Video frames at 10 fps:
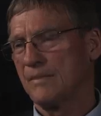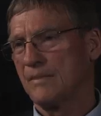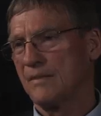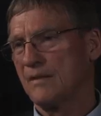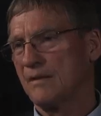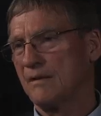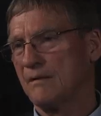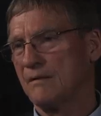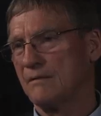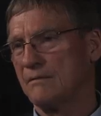Now, you
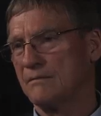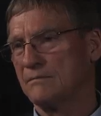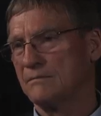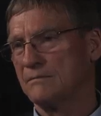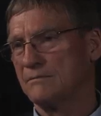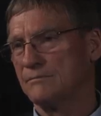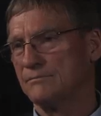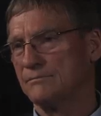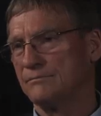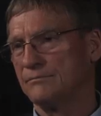came over as a company
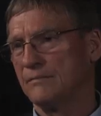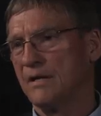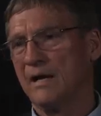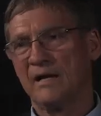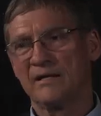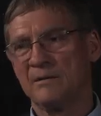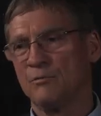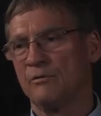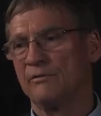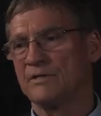commander? I
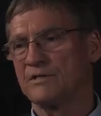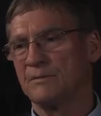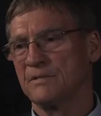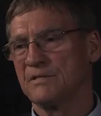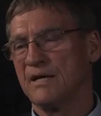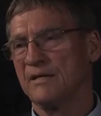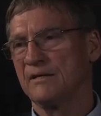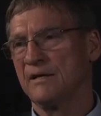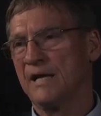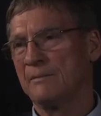came over as a
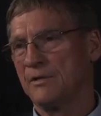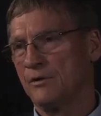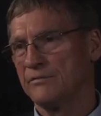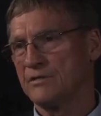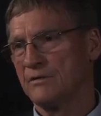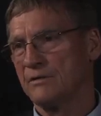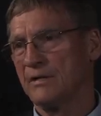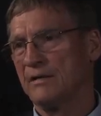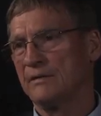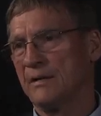battalion admin officer,
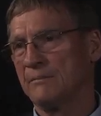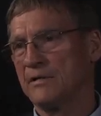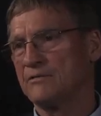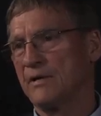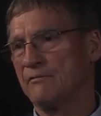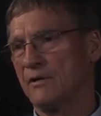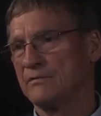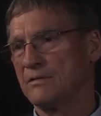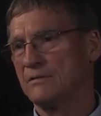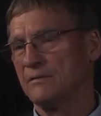ah. administrative
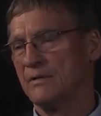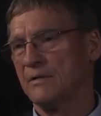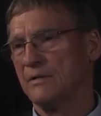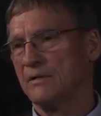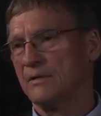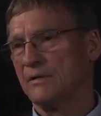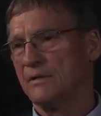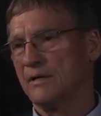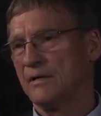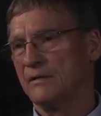officer.
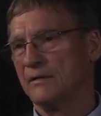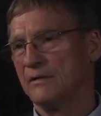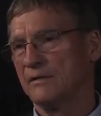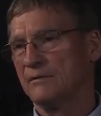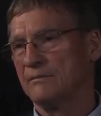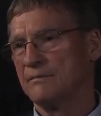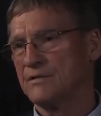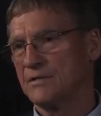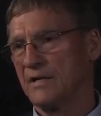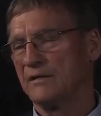Okay. And uh,
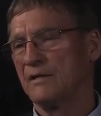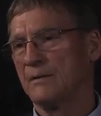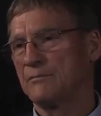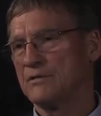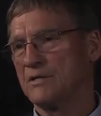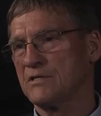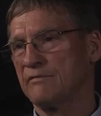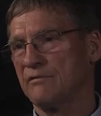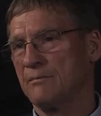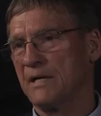stayed in that
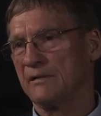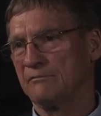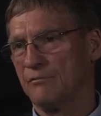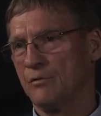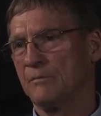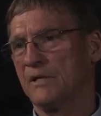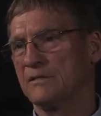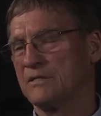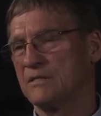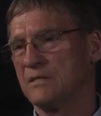position for about four
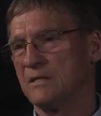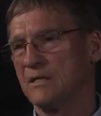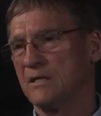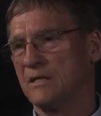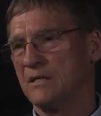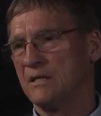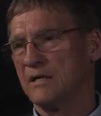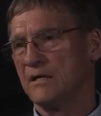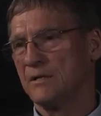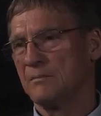months.
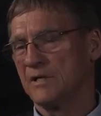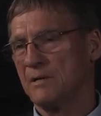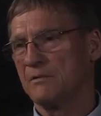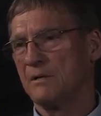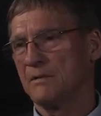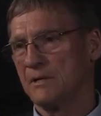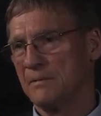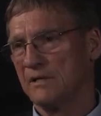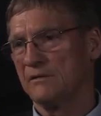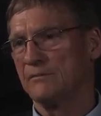And then became company
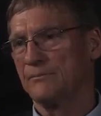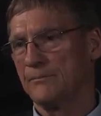commander.